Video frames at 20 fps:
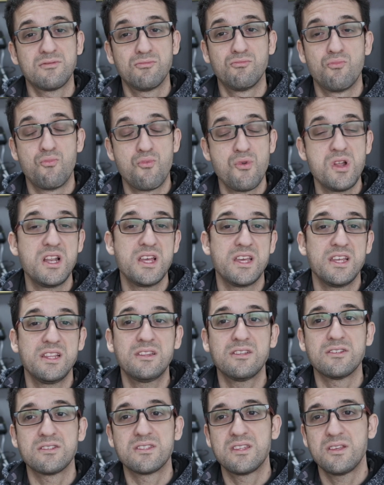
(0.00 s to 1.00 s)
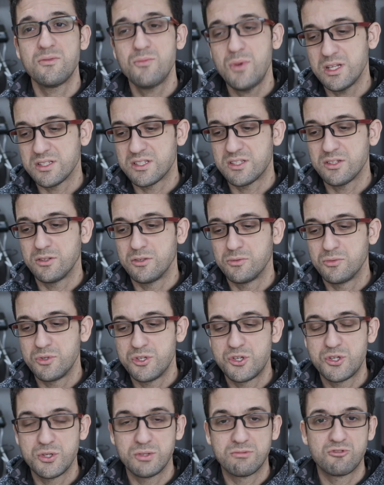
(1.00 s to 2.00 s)
a really interesting one, so we
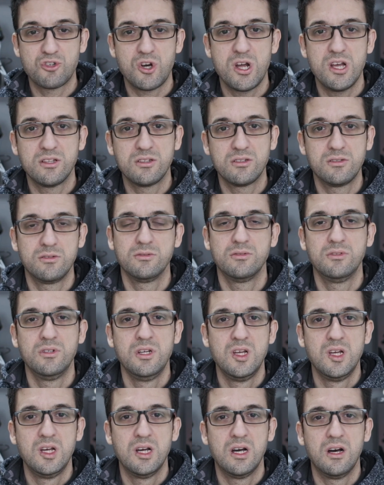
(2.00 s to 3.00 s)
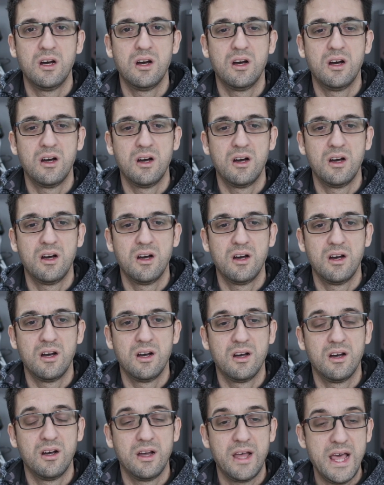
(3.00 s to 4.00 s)
should try to
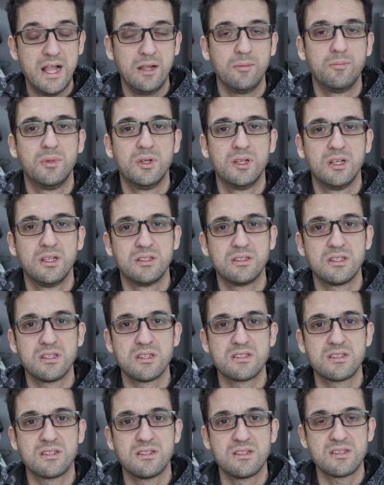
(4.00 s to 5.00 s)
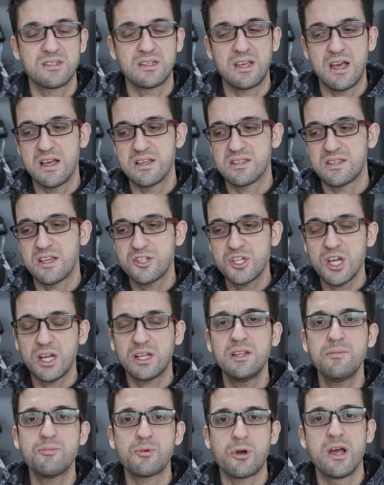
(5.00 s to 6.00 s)
help these guys. I checked
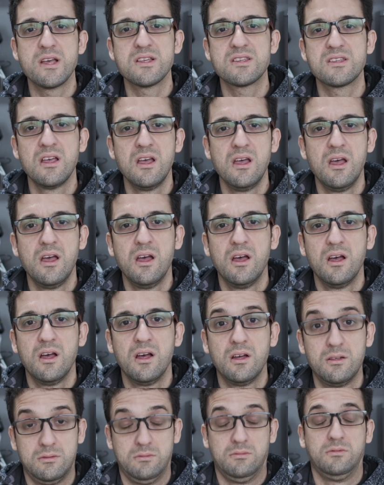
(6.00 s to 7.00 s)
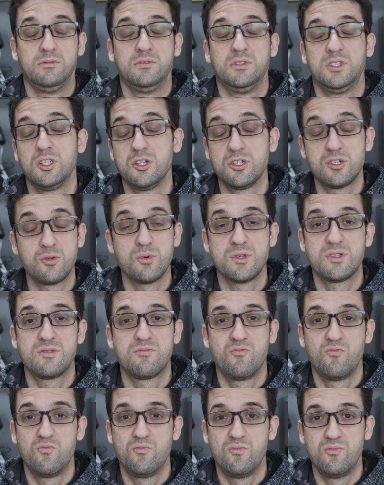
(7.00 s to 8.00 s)
the price, because it was
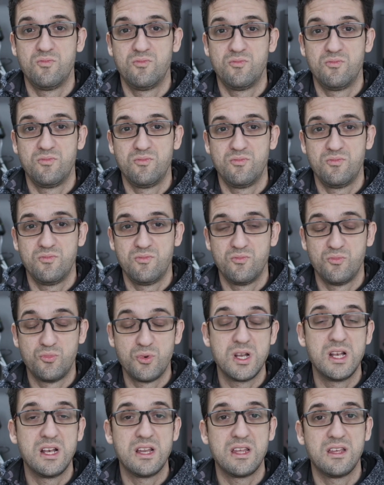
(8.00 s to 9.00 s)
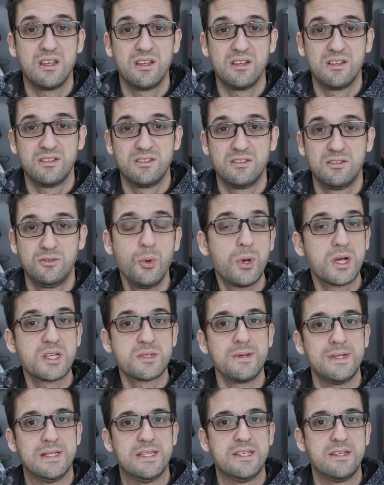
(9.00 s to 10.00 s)
really too
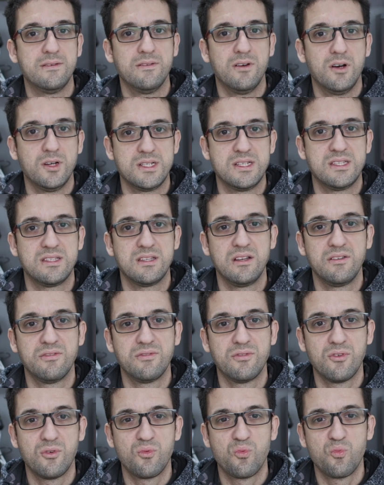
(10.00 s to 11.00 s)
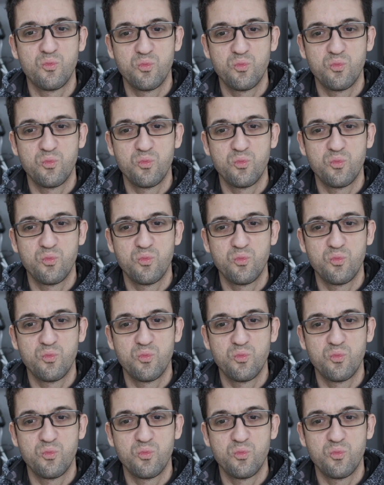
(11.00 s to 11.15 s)
expensive, honestly, for